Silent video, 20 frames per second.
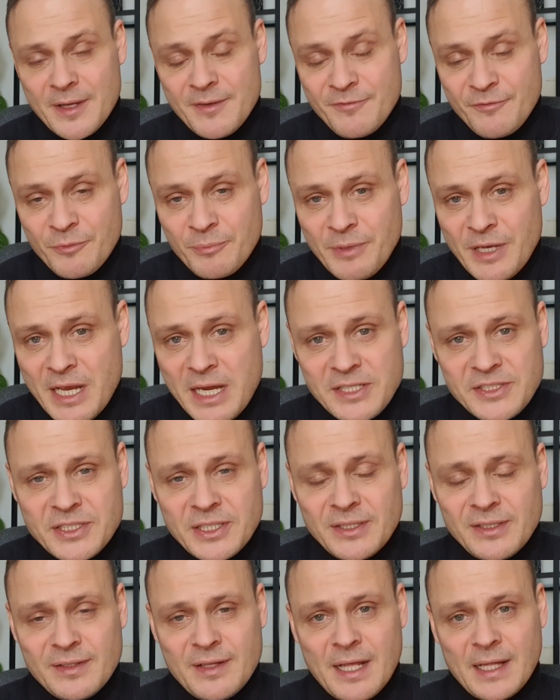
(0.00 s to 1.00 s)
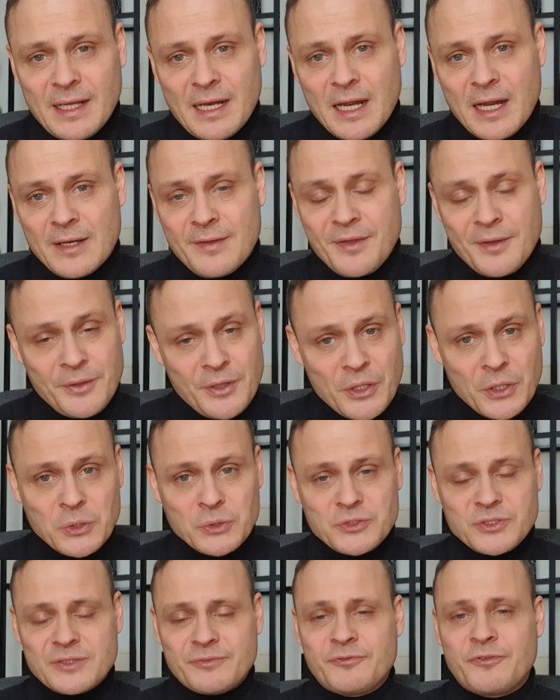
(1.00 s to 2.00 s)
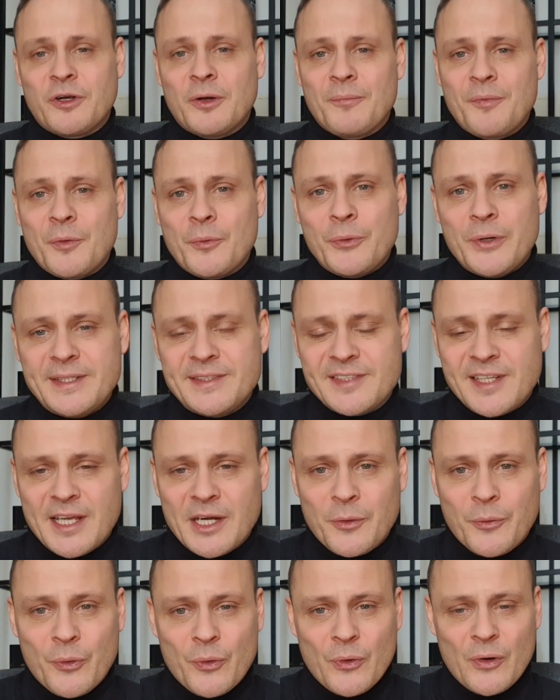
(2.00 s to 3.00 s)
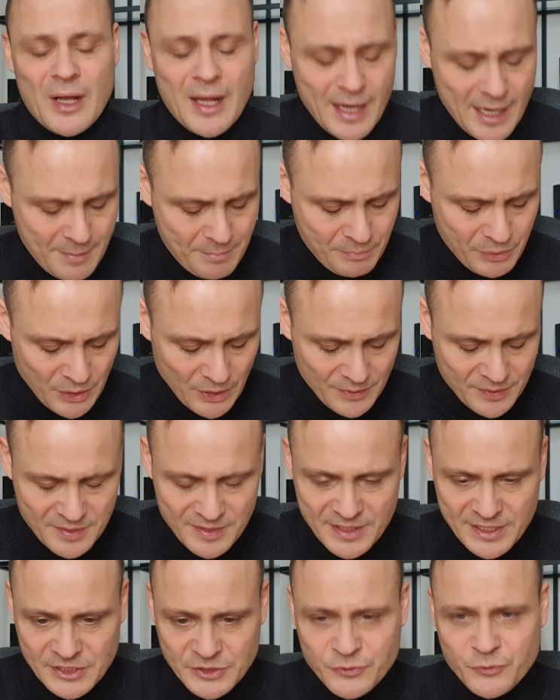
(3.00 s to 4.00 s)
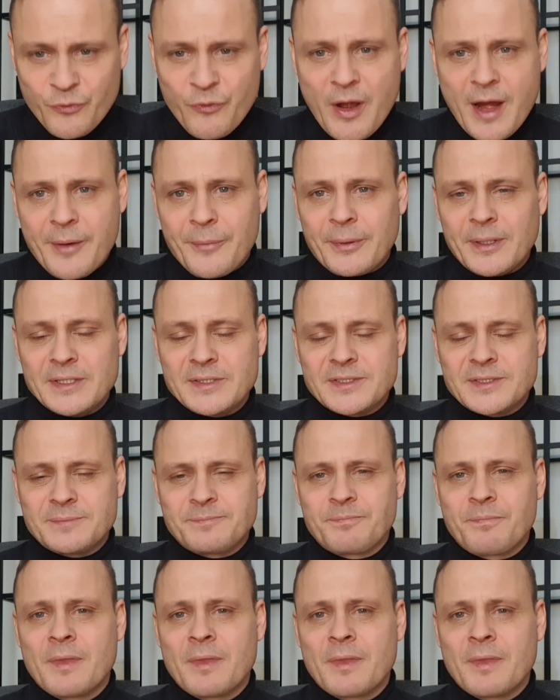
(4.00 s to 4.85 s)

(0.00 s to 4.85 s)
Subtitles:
information that are the notes from the retailer where I bought this fragrance.